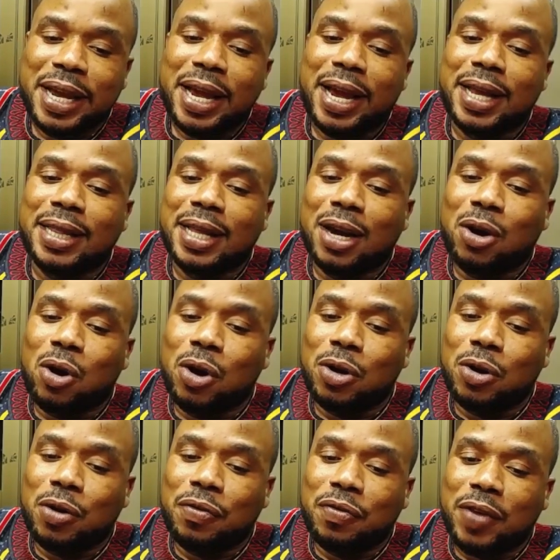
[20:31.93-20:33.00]
and the god
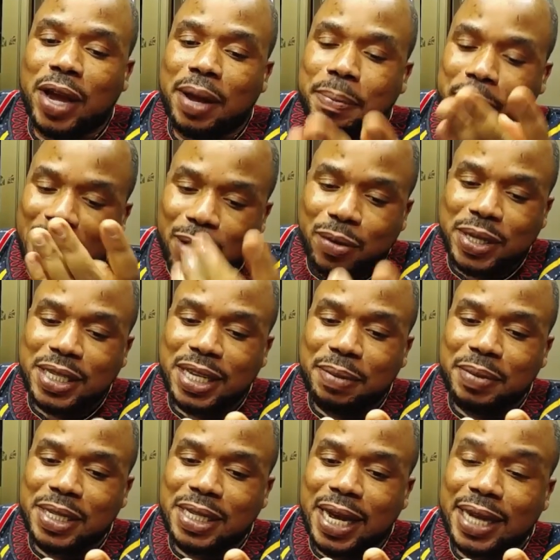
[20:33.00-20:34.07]
of Parkway Sie
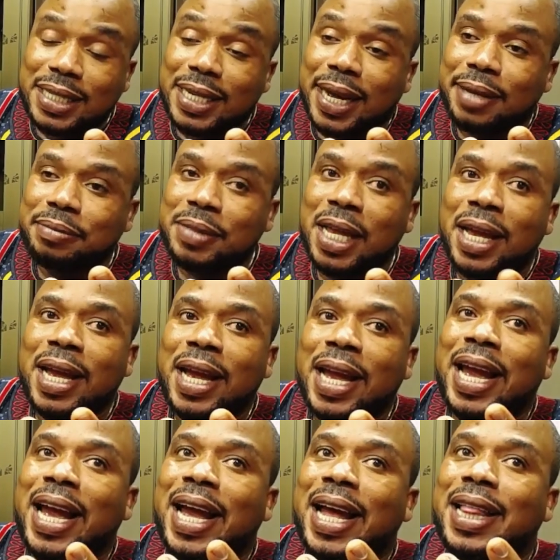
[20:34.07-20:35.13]
Misata,
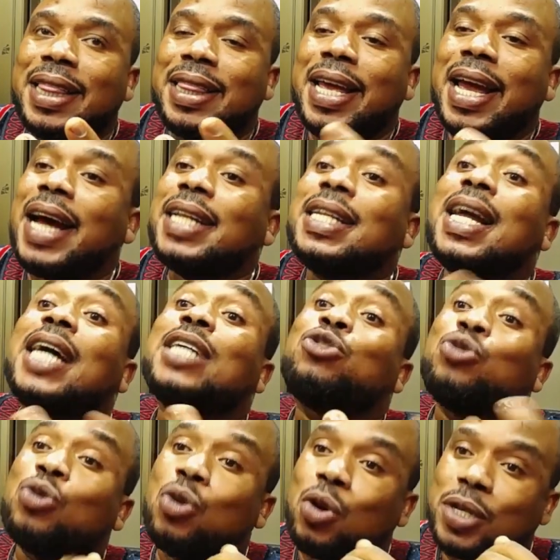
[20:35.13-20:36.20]
they are
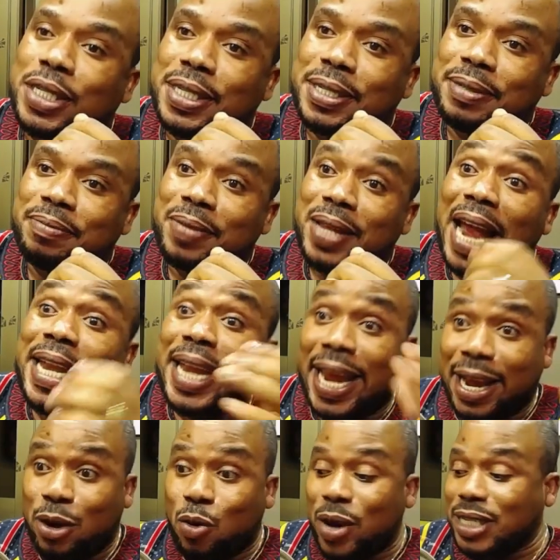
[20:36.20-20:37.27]
true gods. And
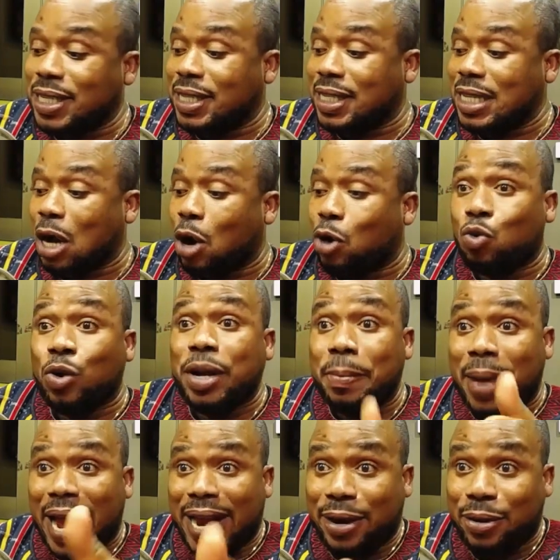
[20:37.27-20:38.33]
then questions now, no de
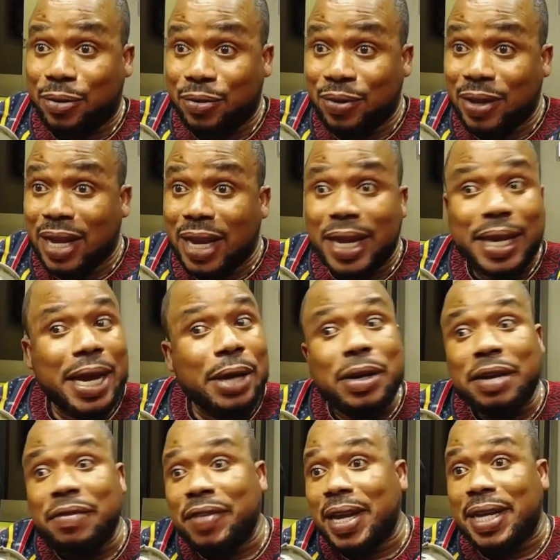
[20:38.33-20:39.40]
Mayeno. He cannot
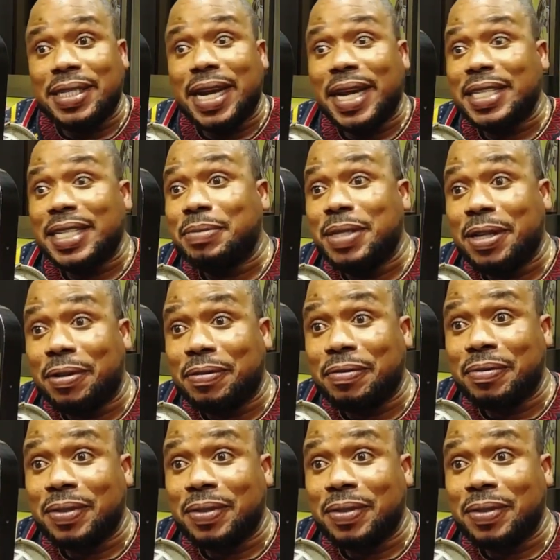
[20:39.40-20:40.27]
even answer it himself.